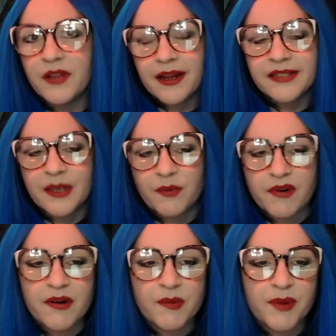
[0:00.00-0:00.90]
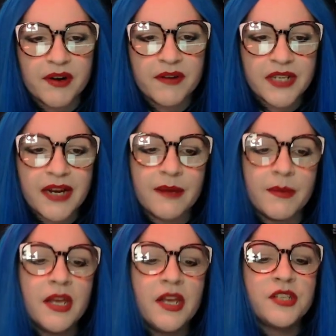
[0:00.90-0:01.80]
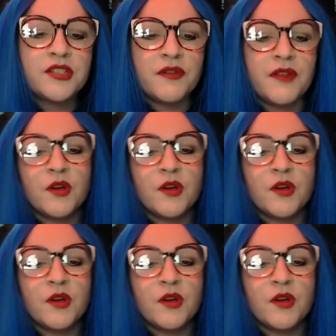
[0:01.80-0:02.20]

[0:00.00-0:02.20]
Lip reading: like, a temporary period of time so that